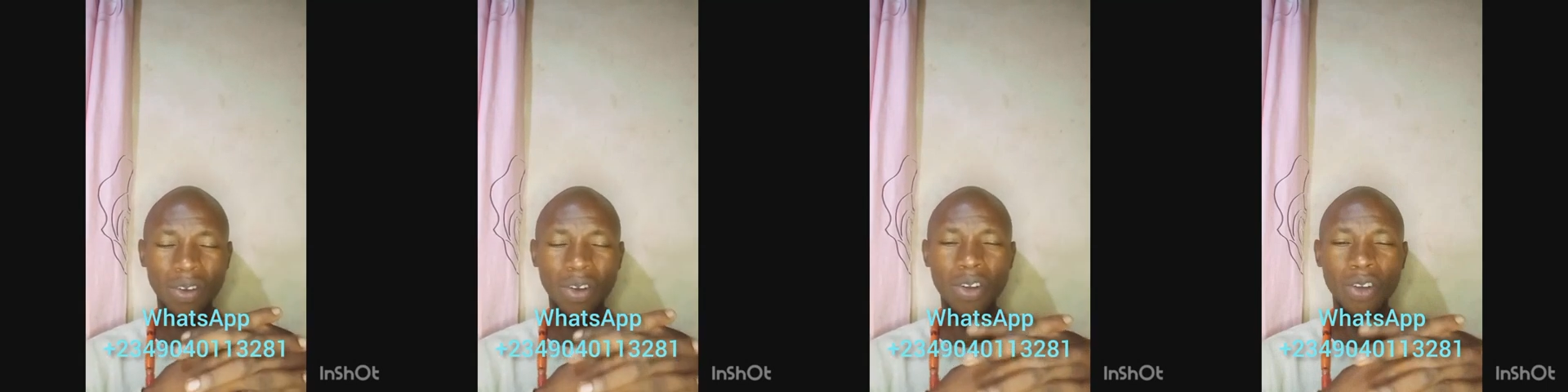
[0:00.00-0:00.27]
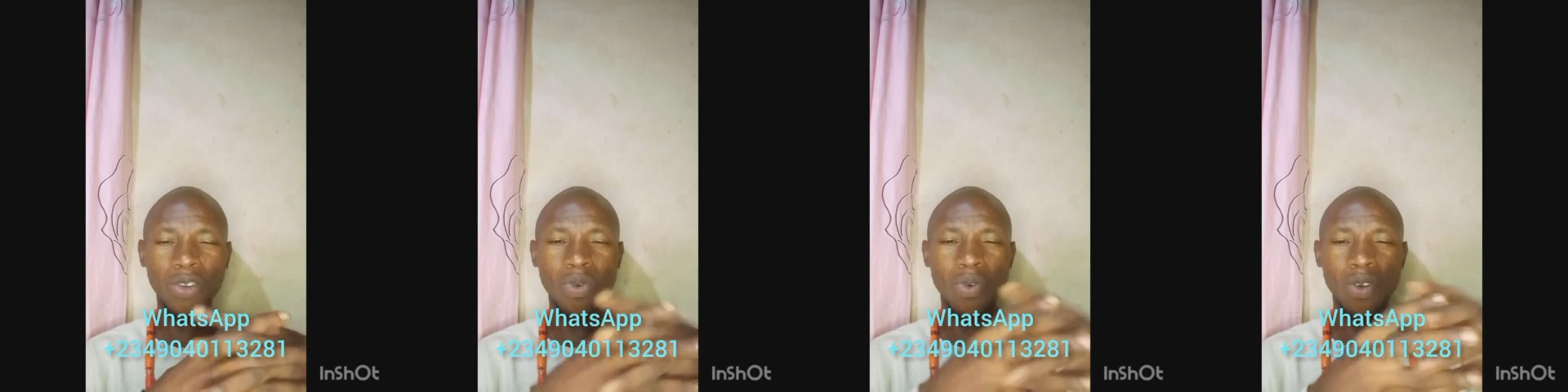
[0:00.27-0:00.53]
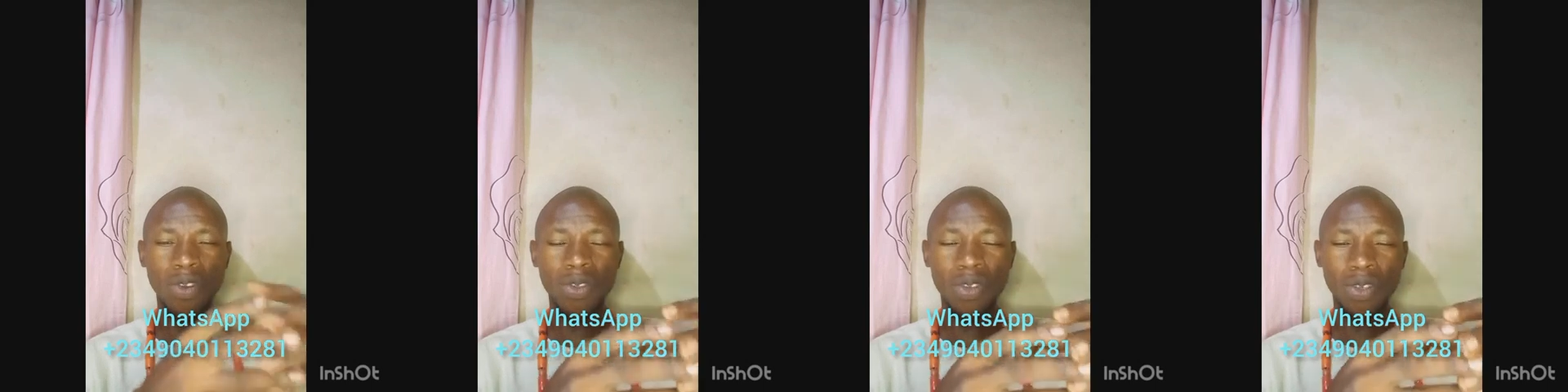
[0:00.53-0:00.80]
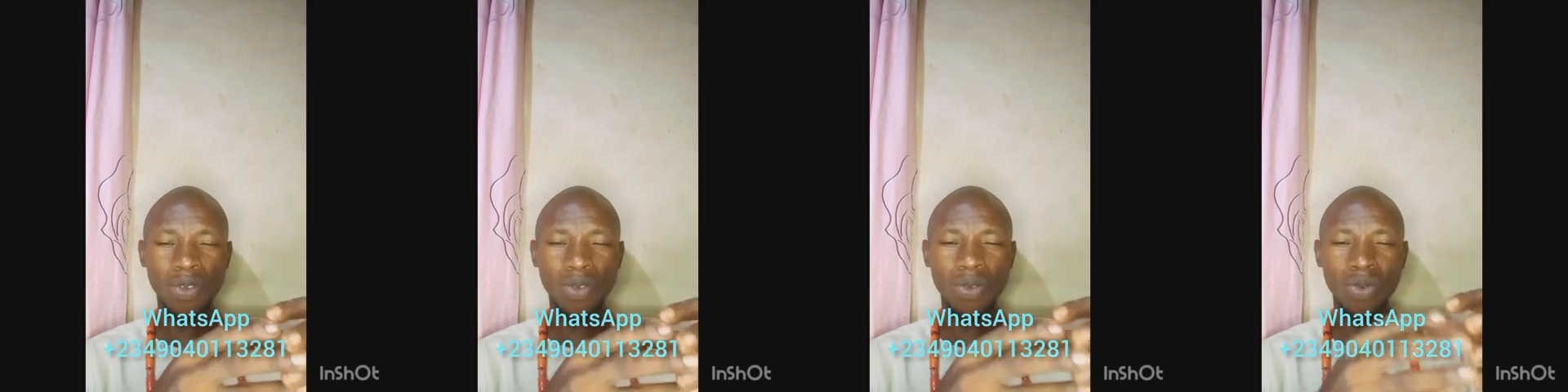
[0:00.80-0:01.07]
or you want
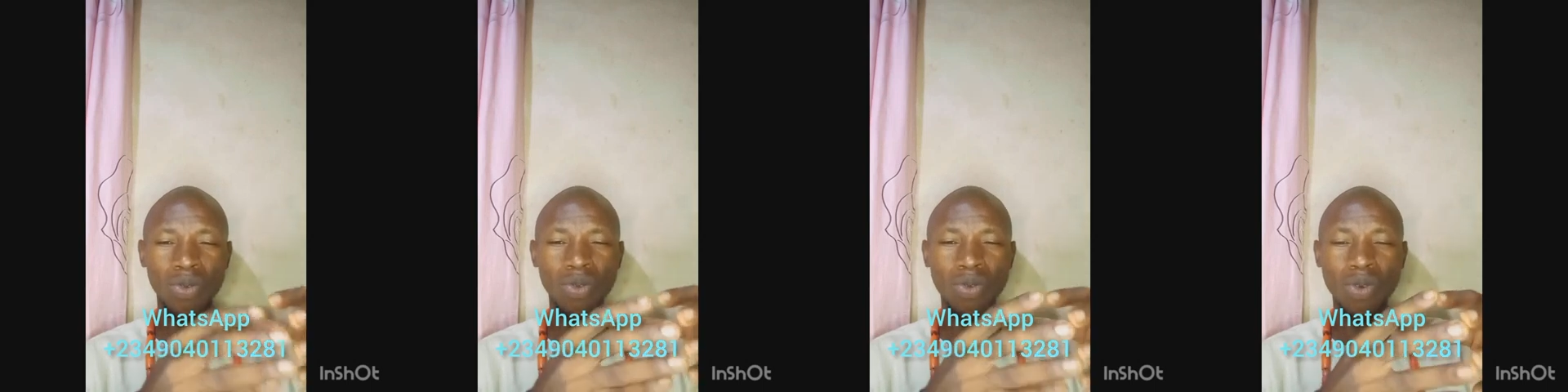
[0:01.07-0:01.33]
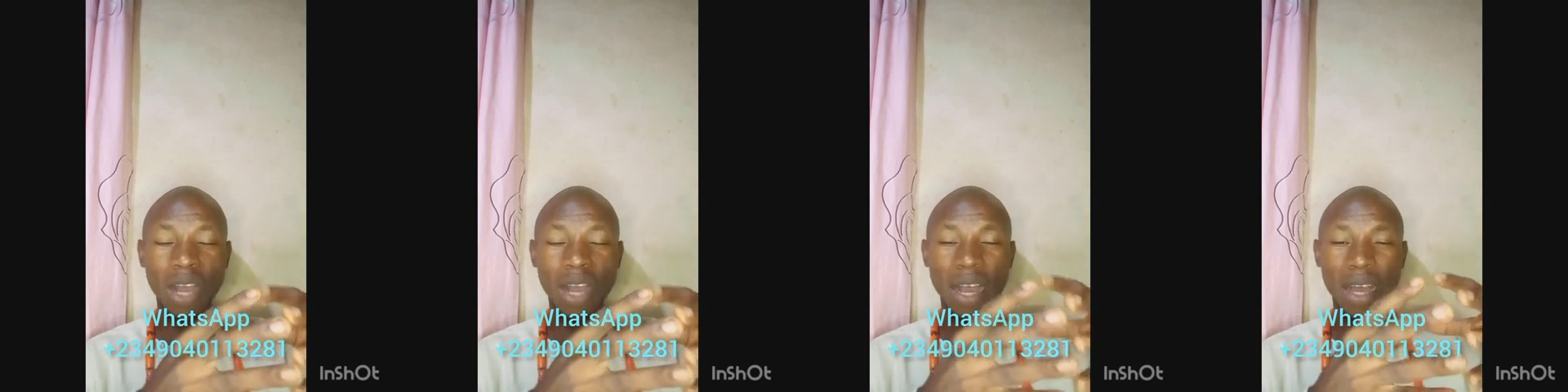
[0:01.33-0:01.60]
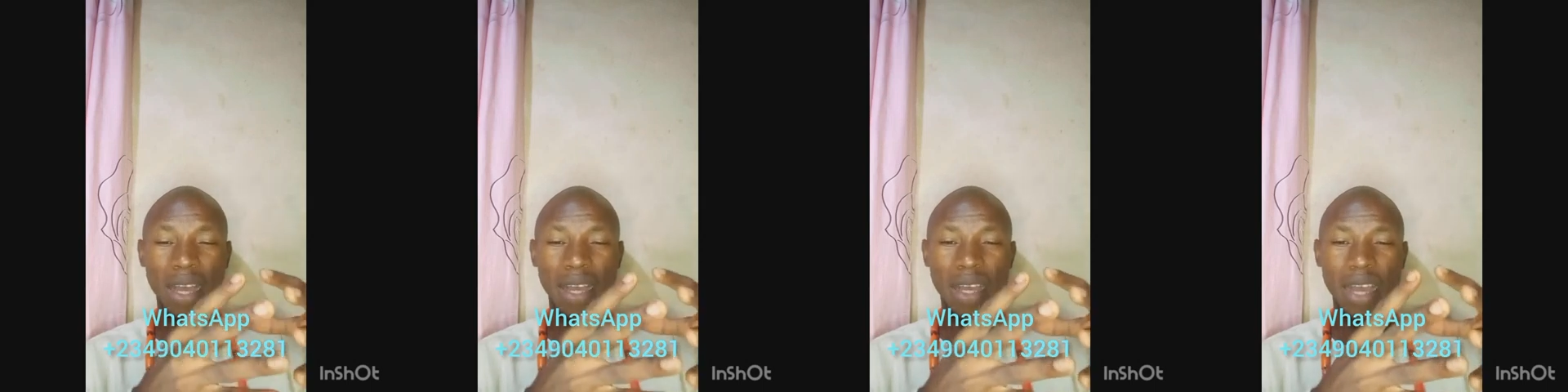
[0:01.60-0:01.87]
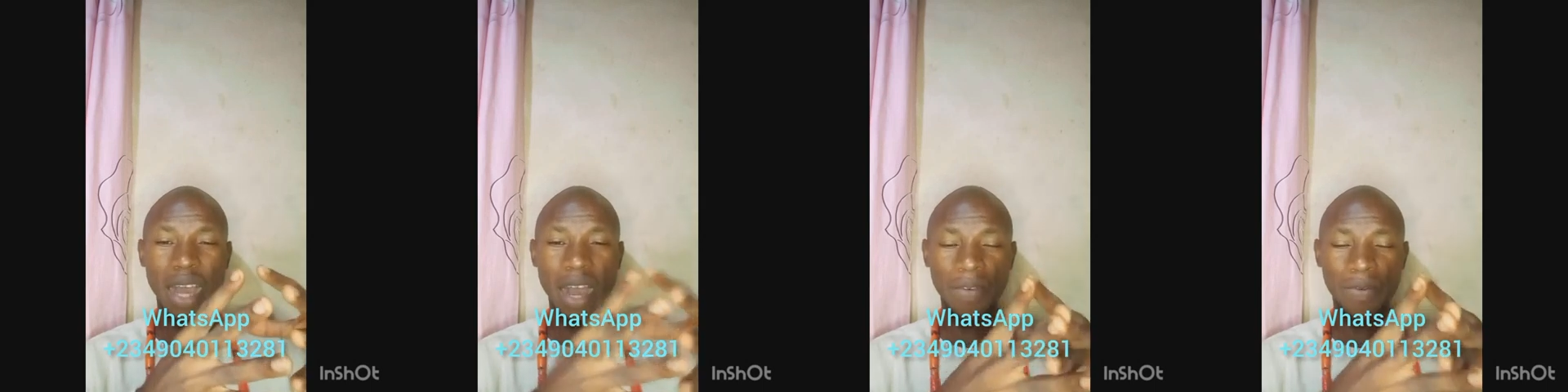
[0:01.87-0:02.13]
us to do
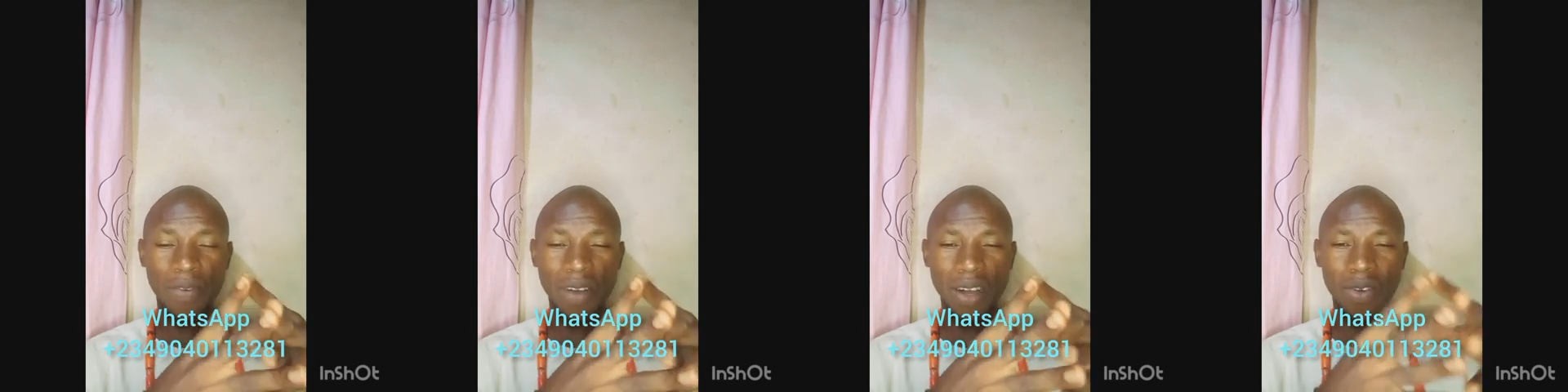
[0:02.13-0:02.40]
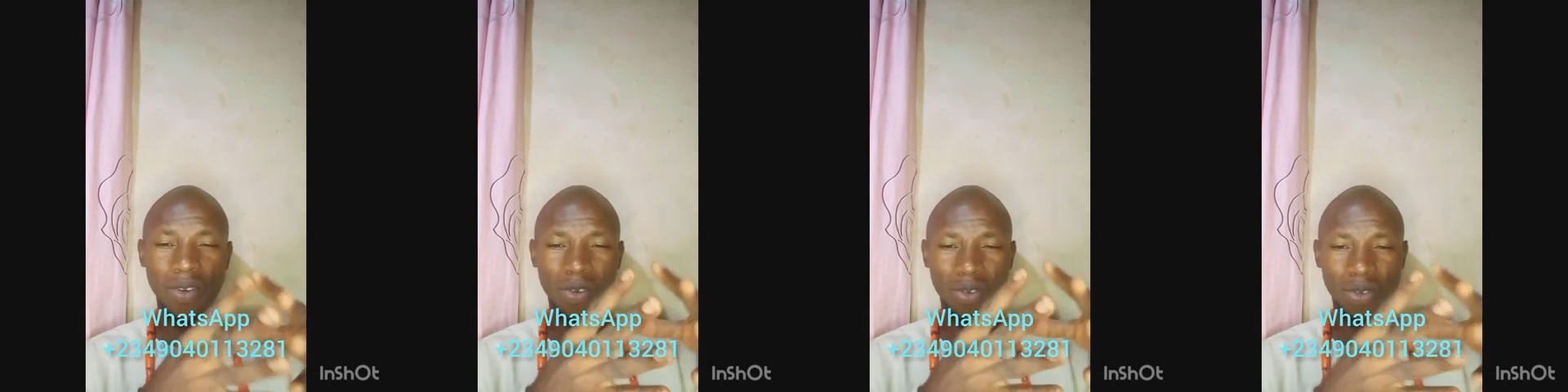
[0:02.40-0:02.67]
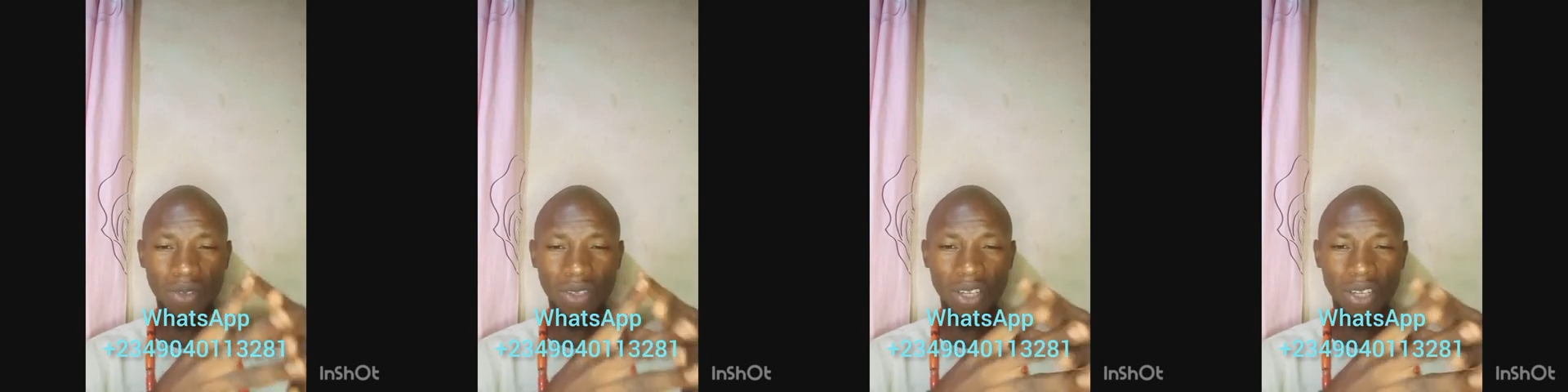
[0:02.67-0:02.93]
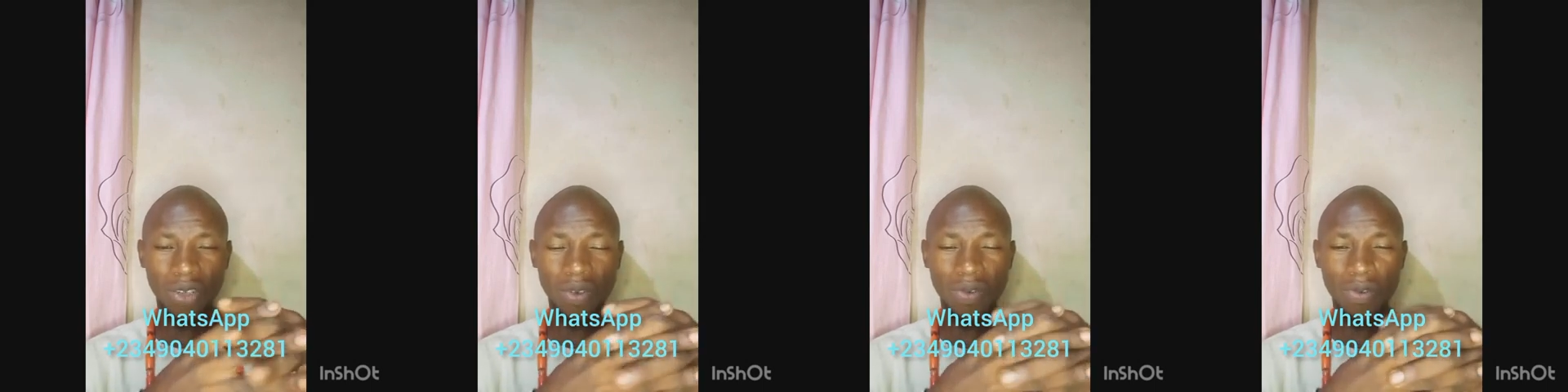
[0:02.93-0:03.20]
Alpha
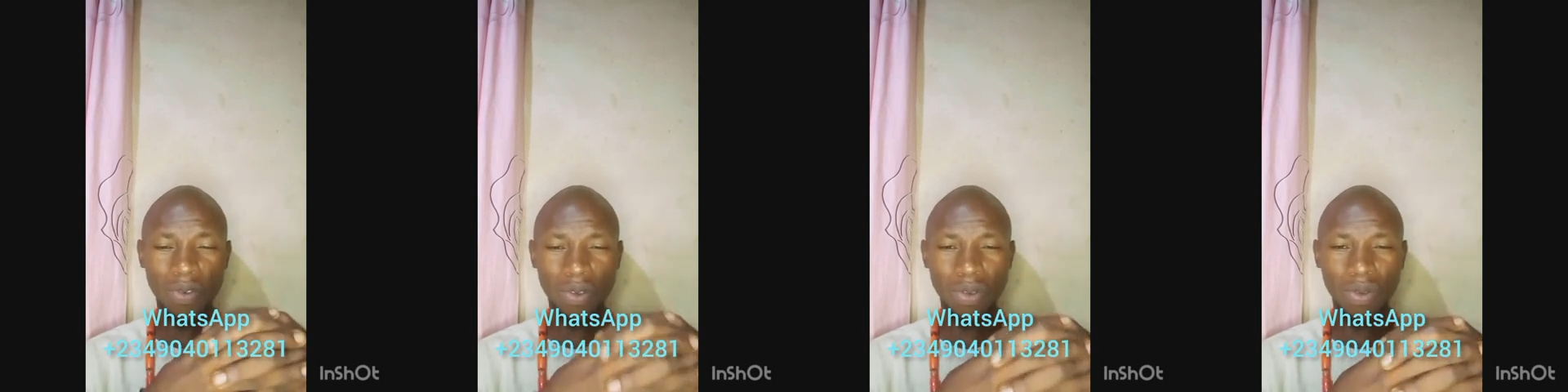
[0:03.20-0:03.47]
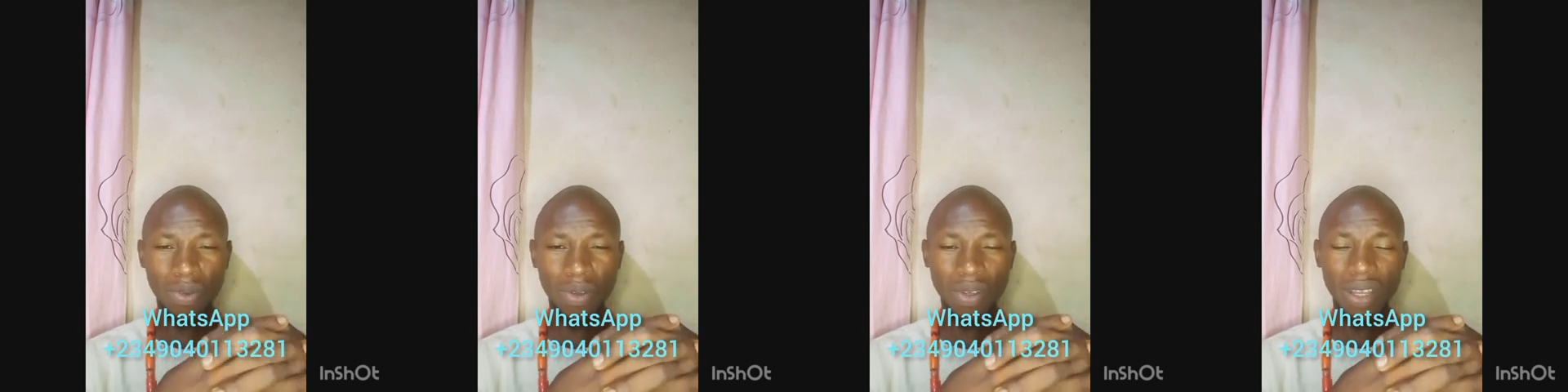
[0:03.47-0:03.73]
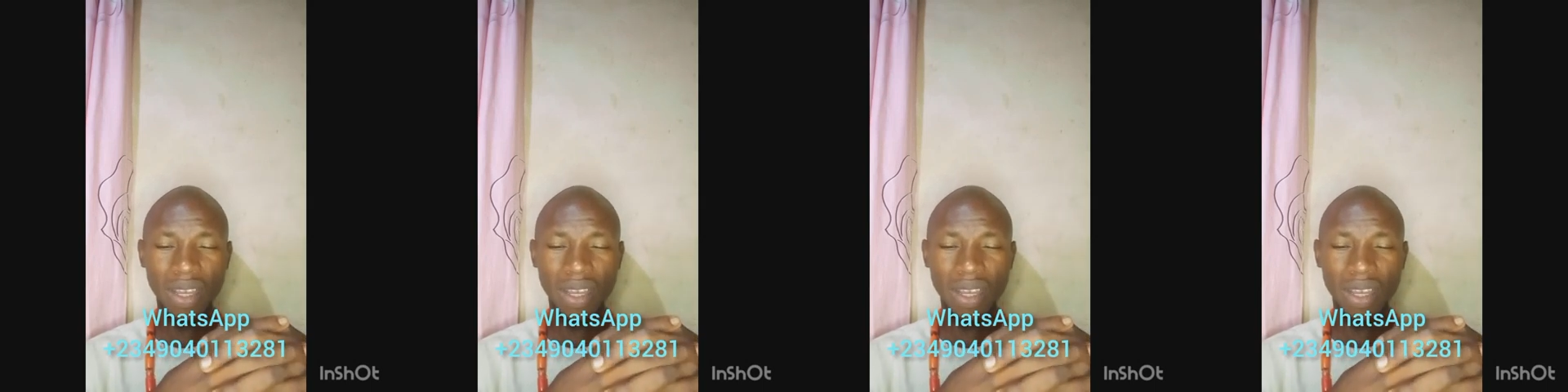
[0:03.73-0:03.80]
consultation for you,